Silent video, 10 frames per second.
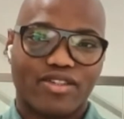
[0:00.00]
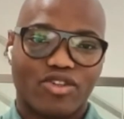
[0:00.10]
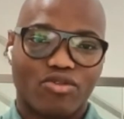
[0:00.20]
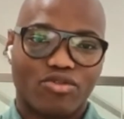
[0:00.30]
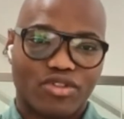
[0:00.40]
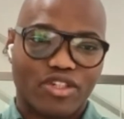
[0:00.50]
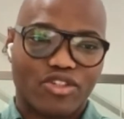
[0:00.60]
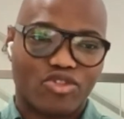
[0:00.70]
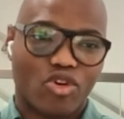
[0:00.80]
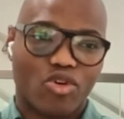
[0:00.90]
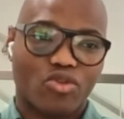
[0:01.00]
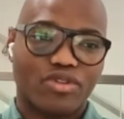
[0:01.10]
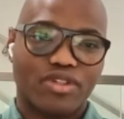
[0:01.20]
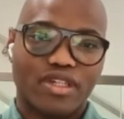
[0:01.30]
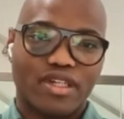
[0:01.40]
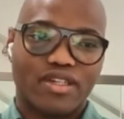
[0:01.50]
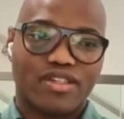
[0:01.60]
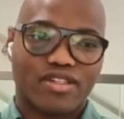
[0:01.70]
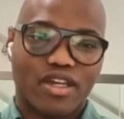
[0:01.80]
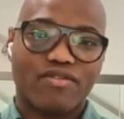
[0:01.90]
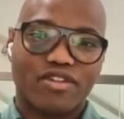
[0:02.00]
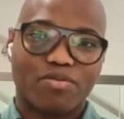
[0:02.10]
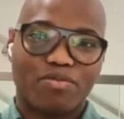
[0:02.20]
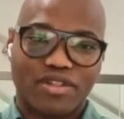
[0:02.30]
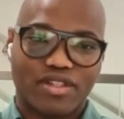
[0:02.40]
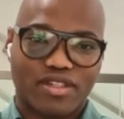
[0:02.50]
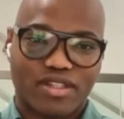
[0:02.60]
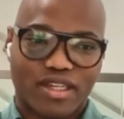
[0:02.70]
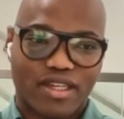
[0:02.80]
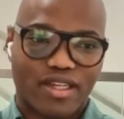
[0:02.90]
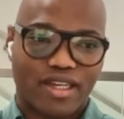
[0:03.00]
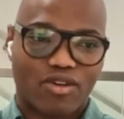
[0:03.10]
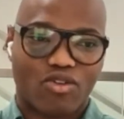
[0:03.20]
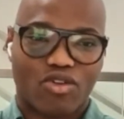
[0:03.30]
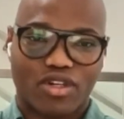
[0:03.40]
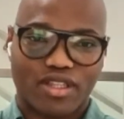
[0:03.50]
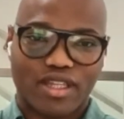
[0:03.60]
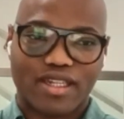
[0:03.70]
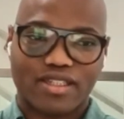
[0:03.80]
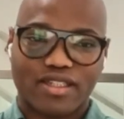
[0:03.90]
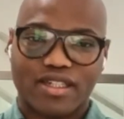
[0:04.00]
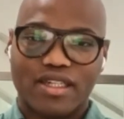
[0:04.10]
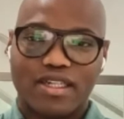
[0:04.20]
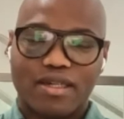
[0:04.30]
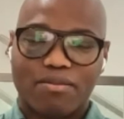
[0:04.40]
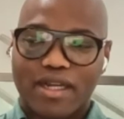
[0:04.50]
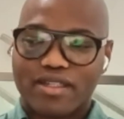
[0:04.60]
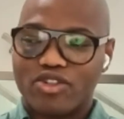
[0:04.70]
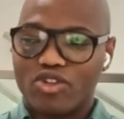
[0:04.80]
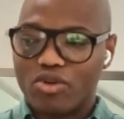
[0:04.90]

the drone service business, and I'll call it that. But,